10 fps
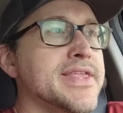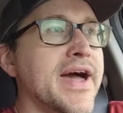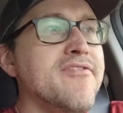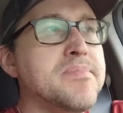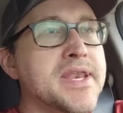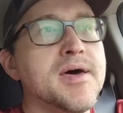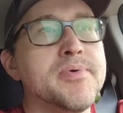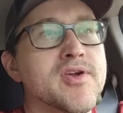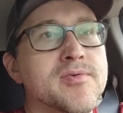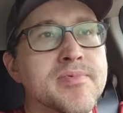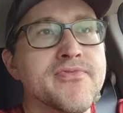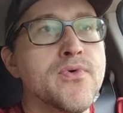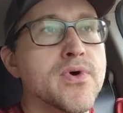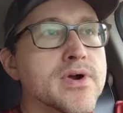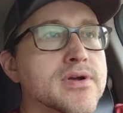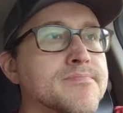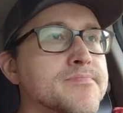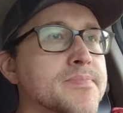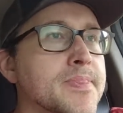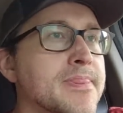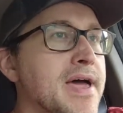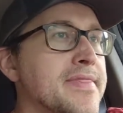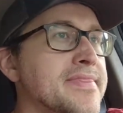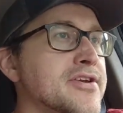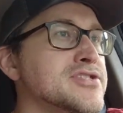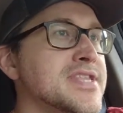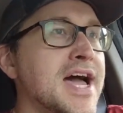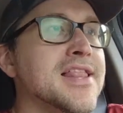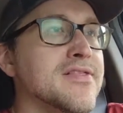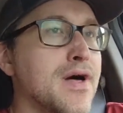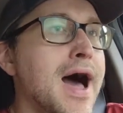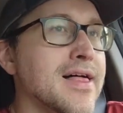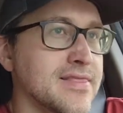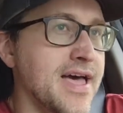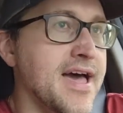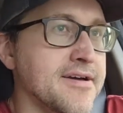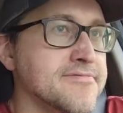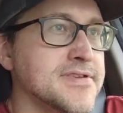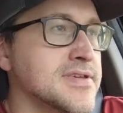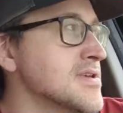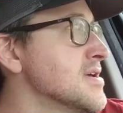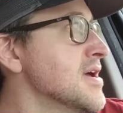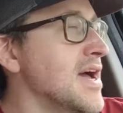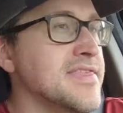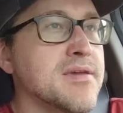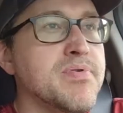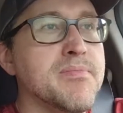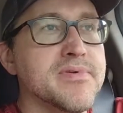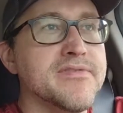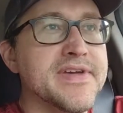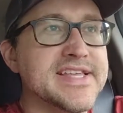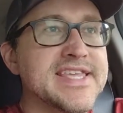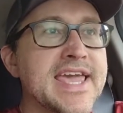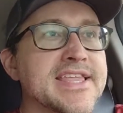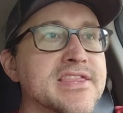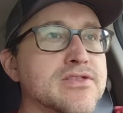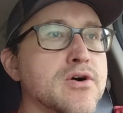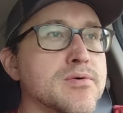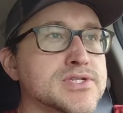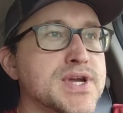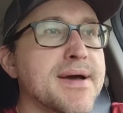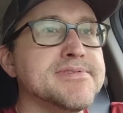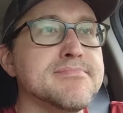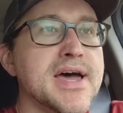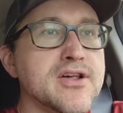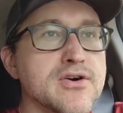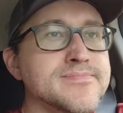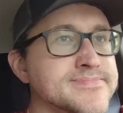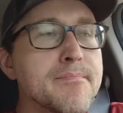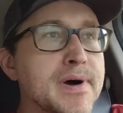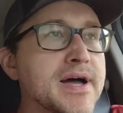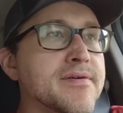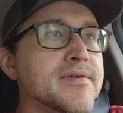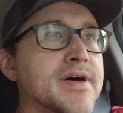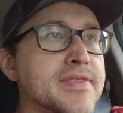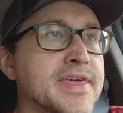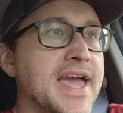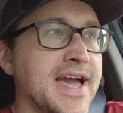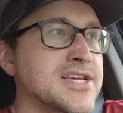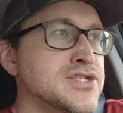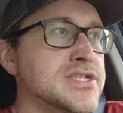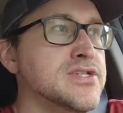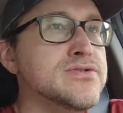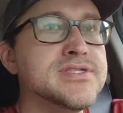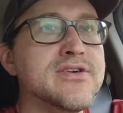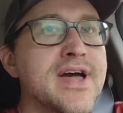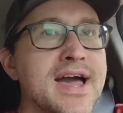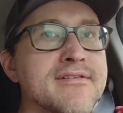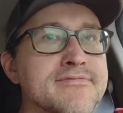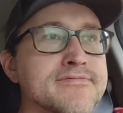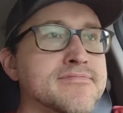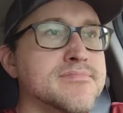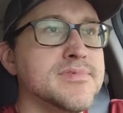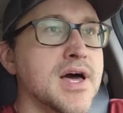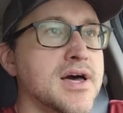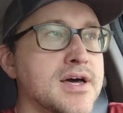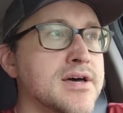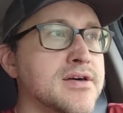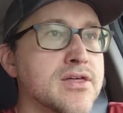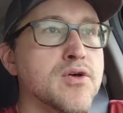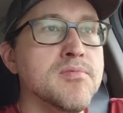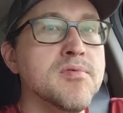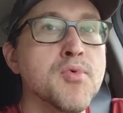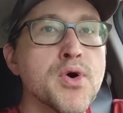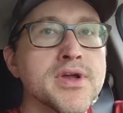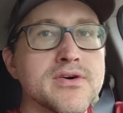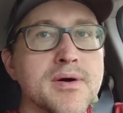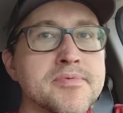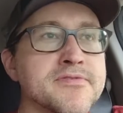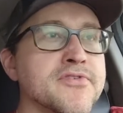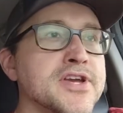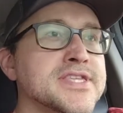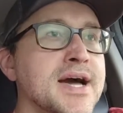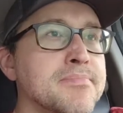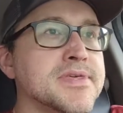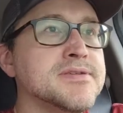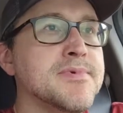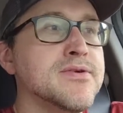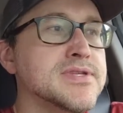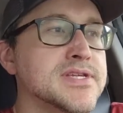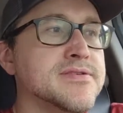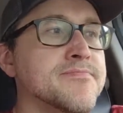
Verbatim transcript: Now, I've been up here before, and there's not a lot left. I think people have like taken the little scraps of metal, but they actually do still have a little memorial up at the very top of this mountain.